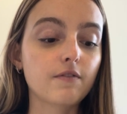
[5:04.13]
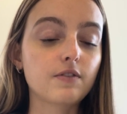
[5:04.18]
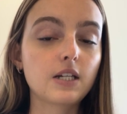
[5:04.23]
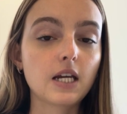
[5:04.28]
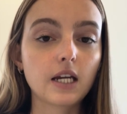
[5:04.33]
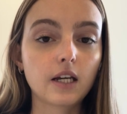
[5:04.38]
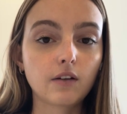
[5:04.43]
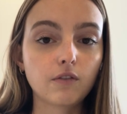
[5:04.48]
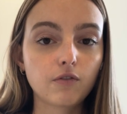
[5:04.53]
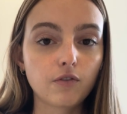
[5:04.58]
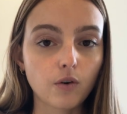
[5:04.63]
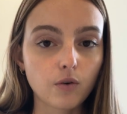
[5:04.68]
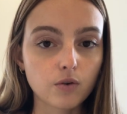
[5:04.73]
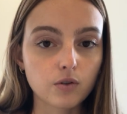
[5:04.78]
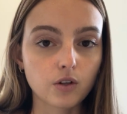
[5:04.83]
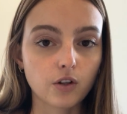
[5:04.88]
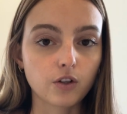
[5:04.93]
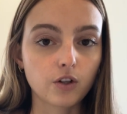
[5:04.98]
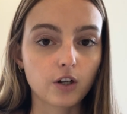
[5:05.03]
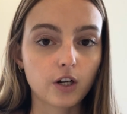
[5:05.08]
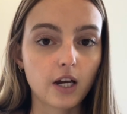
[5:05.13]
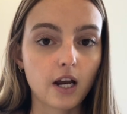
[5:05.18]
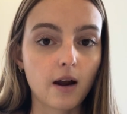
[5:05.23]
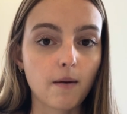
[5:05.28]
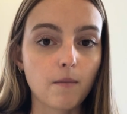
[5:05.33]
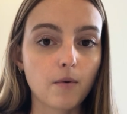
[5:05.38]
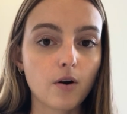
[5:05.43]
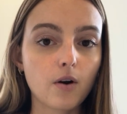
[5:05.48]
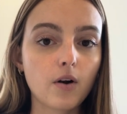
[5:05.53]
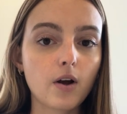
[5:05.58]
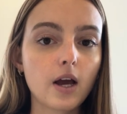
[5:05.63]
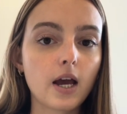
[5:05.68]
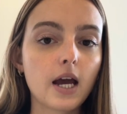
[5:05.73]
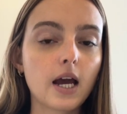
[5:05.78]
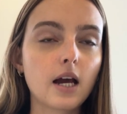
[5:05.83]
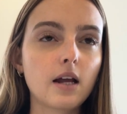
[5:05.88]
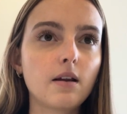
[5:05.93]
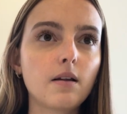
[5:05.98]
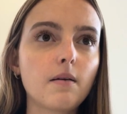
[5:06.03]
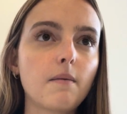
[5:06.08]
taken photos on their camera
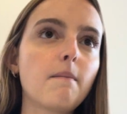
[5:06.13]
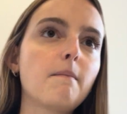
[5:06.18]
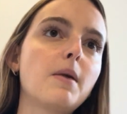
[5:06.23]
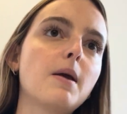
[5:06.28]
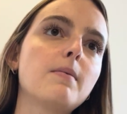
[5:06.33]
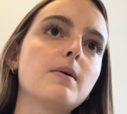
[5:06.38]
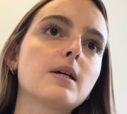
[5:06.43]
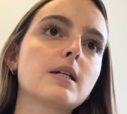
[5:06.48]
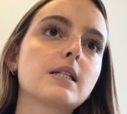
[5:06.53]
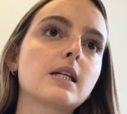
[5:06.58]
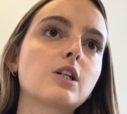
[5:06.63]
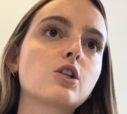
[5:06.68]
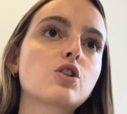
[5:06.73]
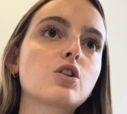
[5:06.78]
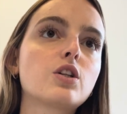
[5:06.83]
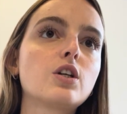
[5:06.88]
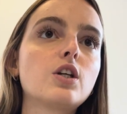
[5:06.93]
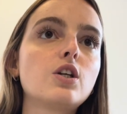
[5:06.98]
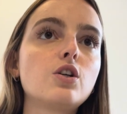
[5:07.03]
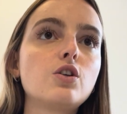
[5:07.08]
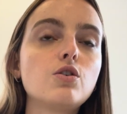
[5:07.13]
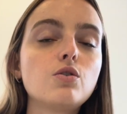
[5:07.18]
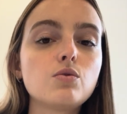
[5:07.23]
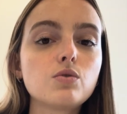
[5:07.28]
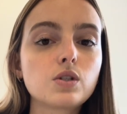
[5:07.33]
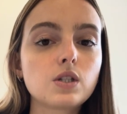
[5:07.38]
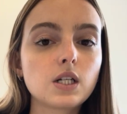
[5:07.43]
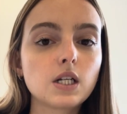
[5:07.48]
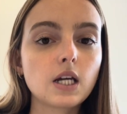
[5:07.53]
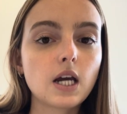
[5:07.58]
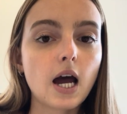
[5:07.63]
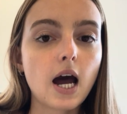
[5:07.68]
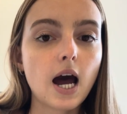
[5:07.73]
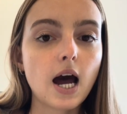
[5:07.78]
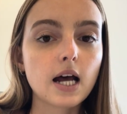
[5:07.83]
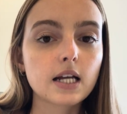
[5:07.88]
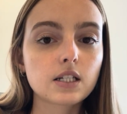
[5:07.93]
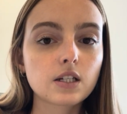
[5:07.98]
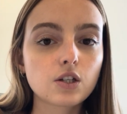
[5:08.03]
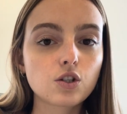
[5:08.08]
and maybe essentially used it
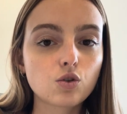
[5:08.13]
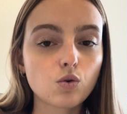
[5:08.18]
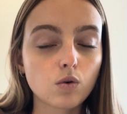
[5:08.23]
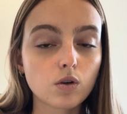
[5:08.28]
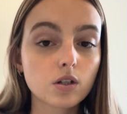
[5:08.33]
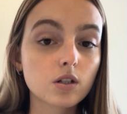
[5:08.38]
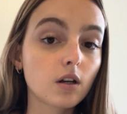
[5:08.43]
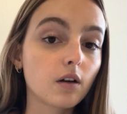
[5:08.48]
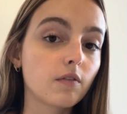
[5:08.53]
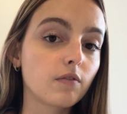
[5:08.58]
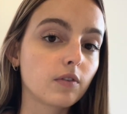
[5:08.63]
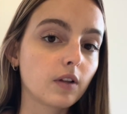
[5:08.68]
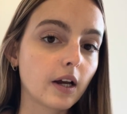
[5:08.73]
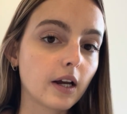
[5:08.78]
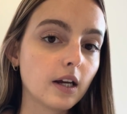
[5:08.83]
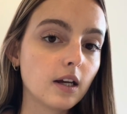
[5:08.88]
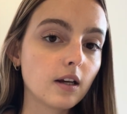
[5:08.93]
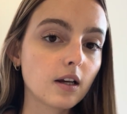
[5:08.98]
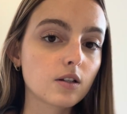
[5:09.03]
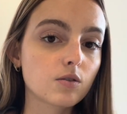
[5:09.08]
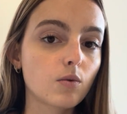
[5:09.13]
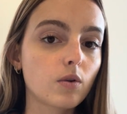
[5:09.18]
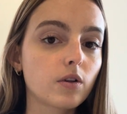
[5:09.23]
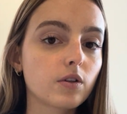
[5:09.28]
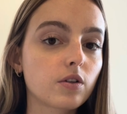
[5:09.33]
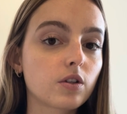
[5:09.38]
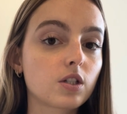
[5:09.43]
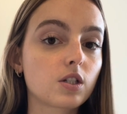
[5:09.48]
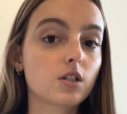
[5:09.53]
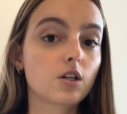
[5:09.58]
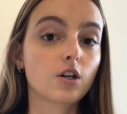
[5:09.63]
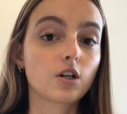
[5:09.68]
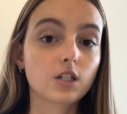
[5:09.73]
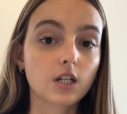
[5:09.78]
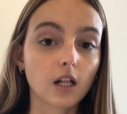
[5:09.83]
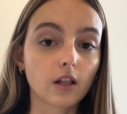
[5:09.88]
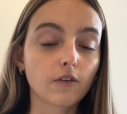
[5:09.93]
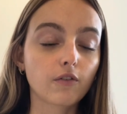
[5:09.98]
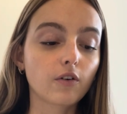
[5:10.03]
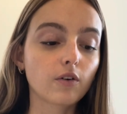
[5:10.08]
as a source of light as well as their
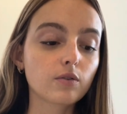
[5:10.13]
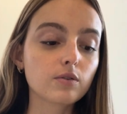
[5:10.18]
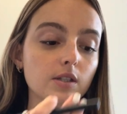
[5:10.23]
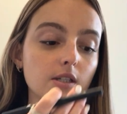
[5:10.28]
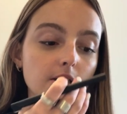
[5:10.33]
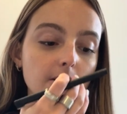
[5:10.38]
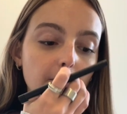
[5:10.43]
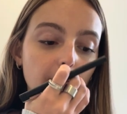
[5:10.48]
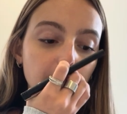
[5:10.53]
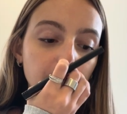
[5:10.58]
telephones,